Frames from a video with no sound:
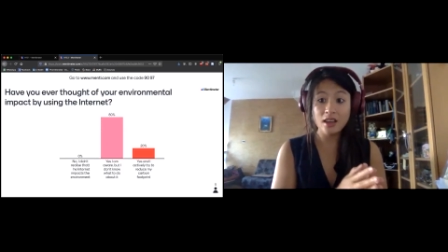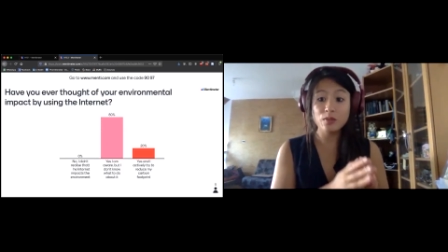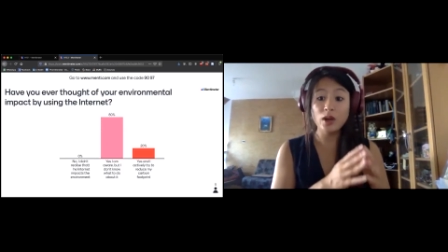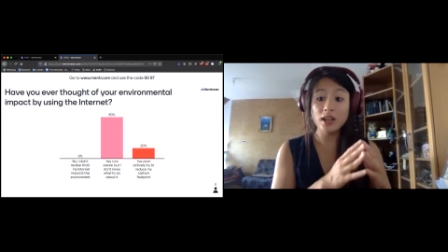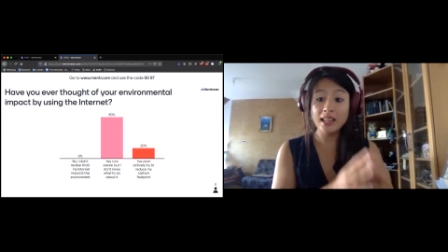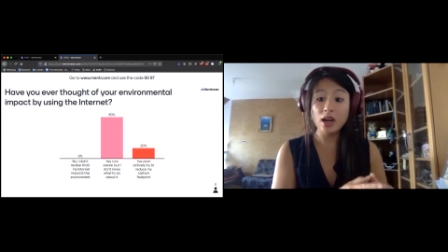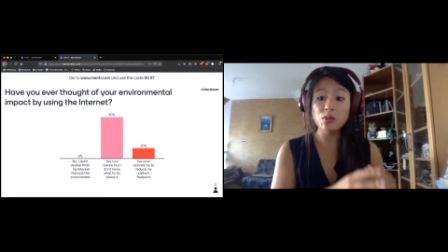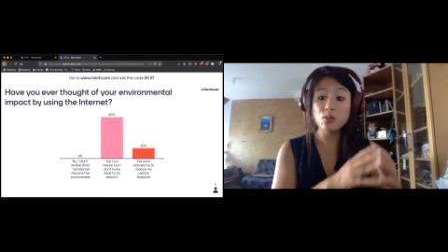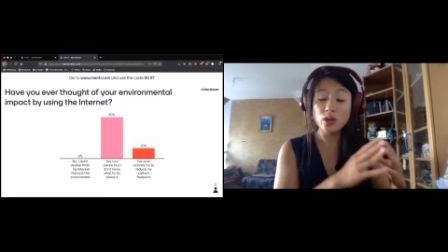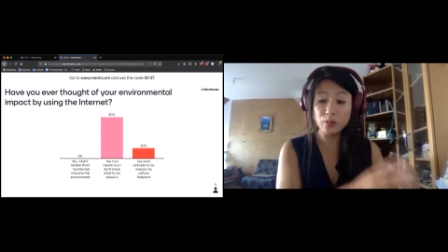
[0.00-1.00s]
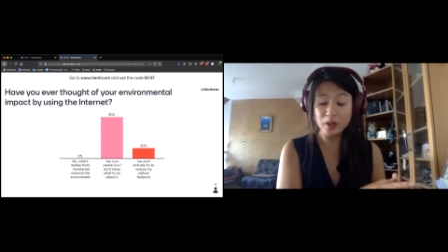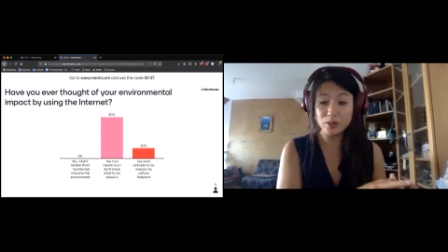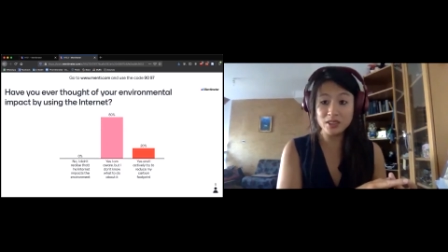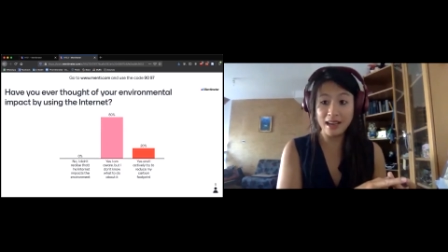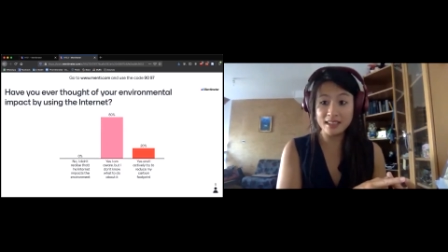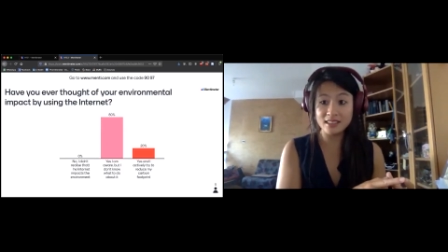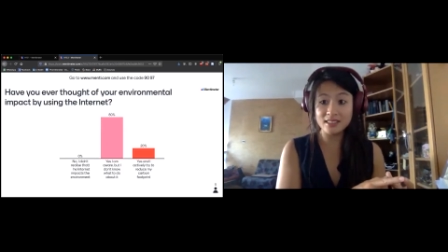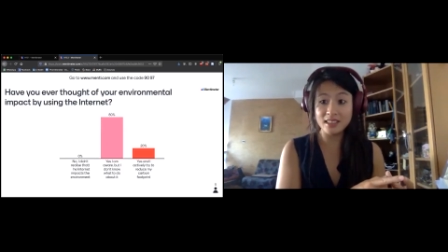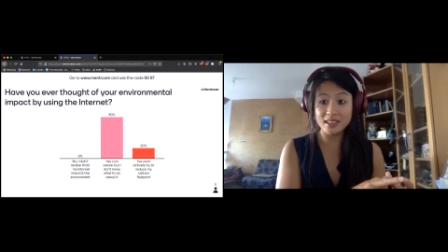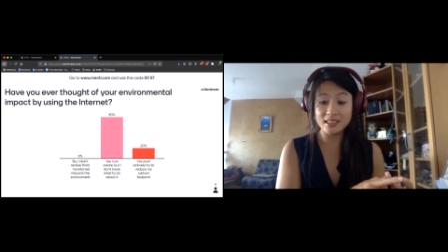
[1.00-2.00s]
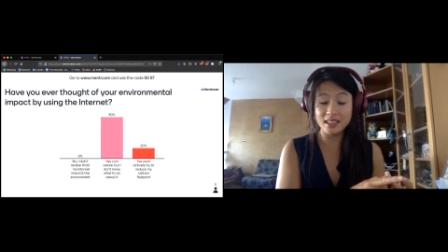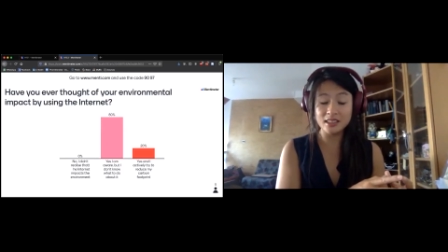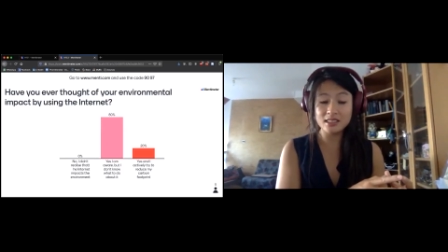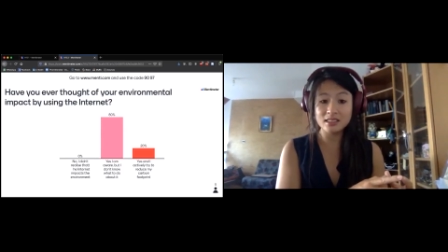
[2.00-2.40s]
will allow more people to access the internet,